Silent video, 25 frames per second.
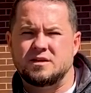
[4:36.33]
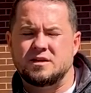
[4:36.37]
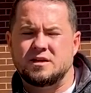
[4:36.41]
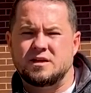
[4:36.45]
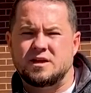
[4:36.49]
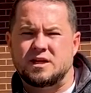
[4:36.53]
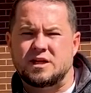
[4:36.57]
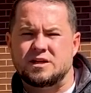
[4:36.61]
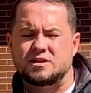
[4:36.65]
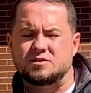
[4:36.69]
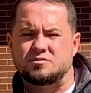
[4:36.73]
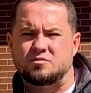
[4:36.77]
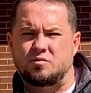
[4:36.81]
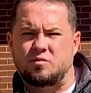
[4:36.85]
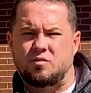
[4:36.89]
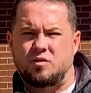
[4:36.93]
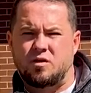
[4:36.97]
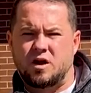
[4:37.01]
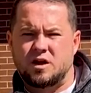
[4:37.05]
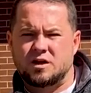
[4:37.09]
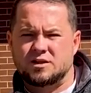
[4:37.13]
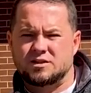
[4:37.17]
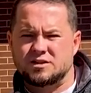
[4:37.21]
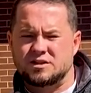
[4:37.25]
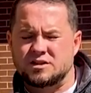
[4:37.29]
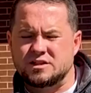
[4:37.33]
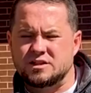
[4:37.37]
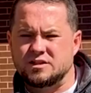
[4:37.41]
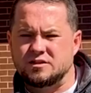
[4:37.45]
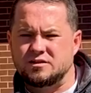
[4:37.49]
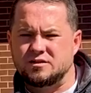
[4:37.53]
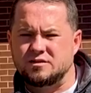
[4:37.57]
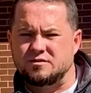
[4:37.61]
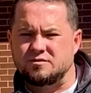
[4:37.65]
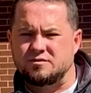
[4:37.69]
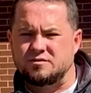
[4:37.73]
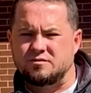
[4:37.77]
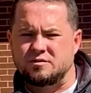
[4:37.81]
He's
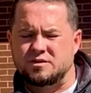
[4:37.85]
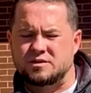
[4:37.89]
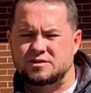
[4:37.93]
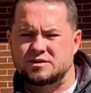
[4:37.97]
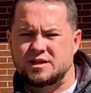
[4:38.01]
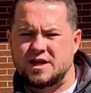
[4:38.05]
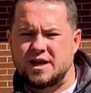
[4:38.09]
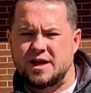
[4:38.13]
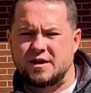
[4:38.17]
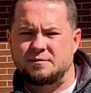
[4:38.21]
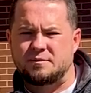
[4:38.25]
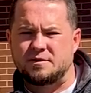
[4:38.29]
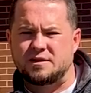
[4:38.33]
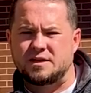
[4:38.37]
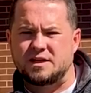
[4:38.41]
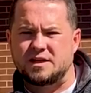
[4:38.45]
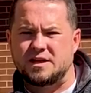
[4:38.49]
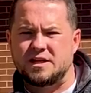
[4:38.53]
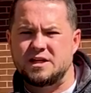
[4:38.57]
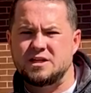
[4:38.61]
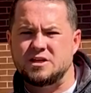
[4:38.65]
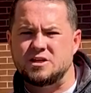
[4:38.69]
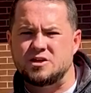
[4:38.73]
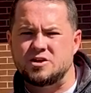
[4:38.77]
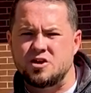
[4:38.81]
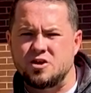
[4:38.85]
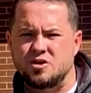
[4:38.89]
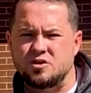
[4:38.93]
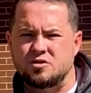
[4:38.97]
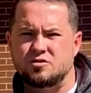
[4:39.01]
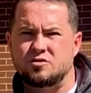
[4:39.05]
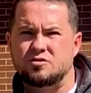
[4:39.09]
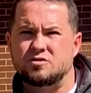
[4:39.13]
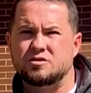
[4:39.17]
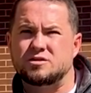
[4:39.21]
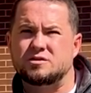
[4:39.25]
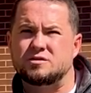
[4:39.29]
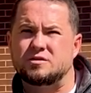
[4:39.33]
watching what's happening. He
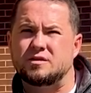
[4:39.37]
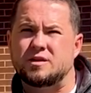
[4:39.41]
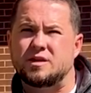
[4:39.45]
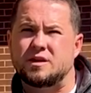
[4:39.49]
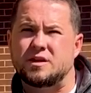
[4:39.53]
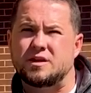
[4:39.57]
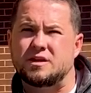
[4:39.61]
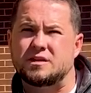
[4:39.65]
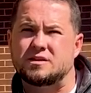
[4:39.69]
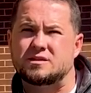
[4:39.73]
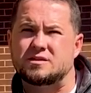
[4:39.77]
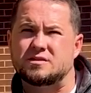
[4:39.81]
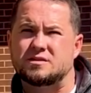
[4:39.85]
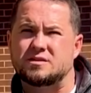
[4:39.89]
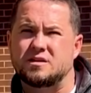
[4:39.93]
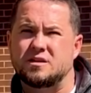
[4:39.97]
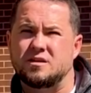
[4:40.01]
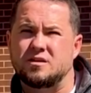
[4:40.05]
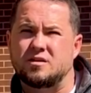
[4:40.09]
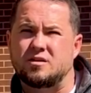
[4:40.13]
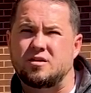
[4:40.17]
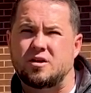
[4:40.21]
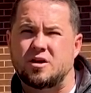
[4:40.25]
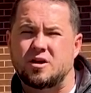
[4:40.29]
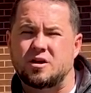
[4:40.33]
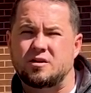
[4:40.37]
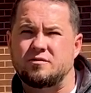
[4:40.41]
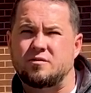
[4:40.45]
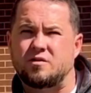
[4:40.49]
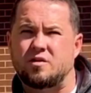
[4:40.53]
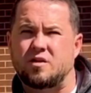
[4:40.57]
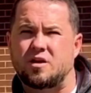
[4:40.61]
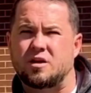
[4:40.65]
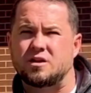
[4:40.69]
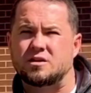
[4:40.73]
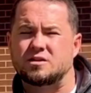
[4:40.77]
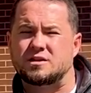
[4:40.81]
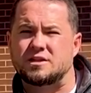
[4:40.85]
knows in his heart of
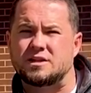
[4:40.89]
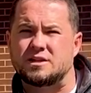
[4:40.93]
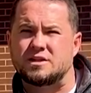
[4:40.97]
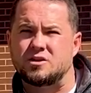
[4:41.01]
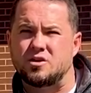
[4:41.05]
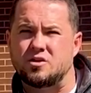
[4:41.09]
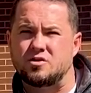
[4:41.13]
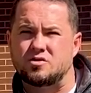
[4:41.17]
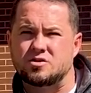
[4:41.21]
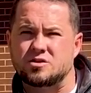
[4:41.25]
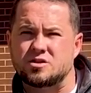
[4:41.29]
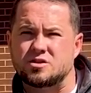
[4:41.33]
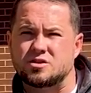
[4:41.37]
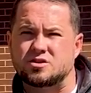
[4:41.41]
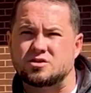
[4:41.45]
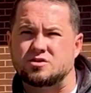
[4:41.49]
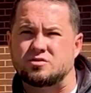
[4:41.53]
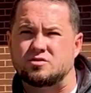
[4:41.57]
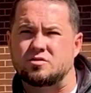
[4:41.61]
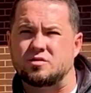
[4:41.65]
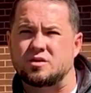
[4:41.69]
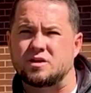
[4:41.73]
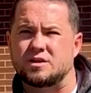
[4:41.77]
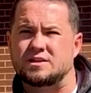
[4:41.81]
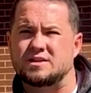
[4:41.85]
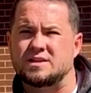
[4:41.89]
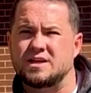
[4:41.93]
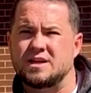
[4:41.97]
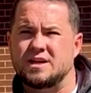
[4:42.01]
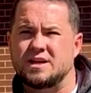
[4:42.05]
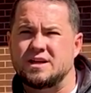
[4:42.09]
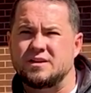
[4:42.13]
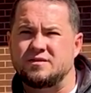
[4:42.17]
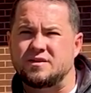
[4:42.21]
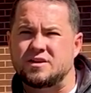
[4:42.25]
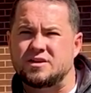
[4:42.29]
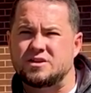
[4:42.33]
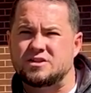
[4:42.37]
hearts, he knows the stories
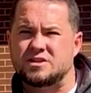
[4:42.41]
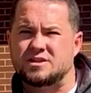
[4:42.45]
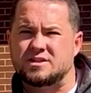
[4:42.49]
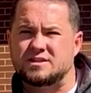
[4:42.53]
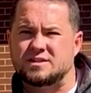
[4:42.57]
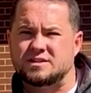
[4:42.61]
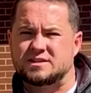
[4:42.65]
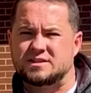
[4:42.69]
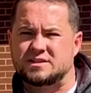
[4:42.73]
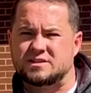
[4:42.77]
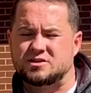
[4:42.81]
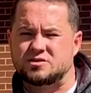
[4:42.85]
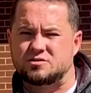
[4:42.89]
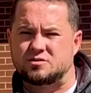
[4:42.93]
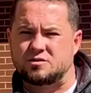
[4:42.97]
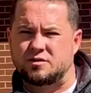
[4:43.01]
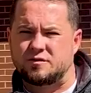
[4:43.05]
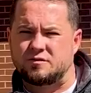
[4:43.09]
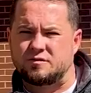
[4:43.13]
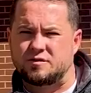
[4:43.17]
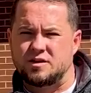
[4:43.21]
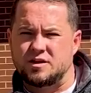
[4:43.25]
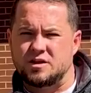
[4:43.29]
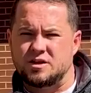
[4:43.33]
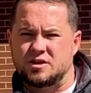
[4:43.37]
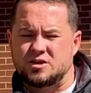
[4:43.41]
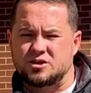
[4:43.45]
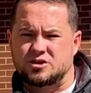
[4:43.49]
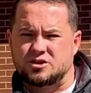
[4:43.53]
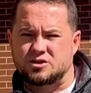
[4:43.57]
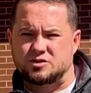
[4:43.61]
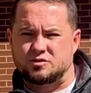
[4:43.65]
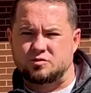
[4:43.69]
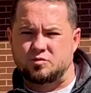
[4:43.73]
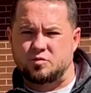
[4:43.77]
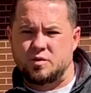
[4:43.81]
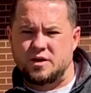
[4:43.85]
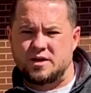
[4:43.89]
that Jesus has sort of
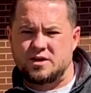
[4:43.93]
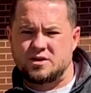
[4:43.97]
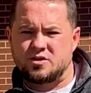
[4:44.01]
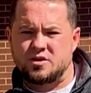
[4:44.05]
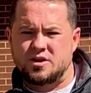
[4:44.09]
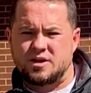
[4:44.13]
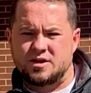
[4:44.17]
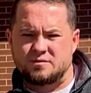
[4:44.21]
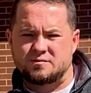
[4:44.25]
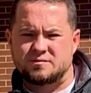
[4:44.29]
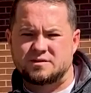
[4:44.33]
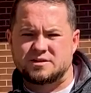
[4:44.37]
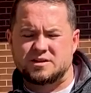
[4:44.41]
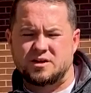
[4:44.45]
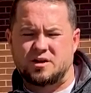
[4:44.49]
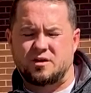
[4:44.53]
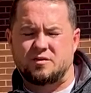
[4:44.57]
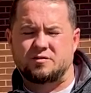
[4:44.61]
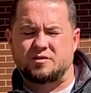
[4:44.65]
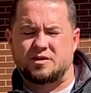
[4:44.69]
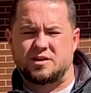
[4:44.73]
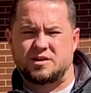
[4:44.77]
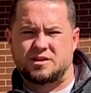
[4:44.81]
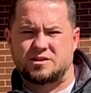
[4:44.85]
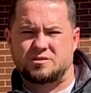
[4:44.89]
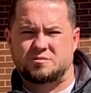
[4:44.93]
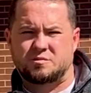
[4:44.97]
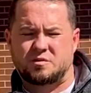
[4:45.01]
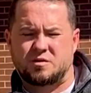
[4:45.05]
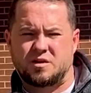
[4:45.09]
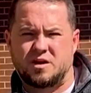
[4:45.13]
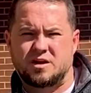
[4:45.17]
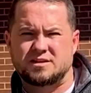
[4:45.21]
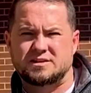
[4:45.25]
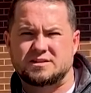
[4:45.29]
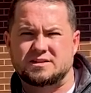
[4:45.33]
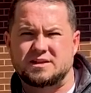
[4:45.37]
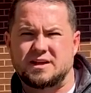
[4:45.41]
surrendered himself to this
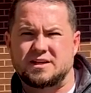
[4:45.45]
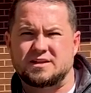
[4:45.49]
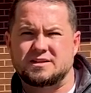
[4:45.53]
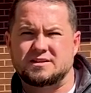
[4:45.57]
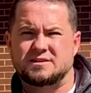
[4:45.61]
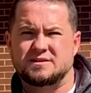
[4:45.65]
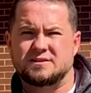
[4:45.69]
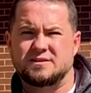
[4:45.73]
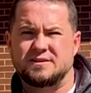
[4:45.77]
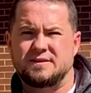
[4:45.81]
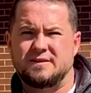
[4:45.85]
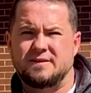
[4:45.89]
process.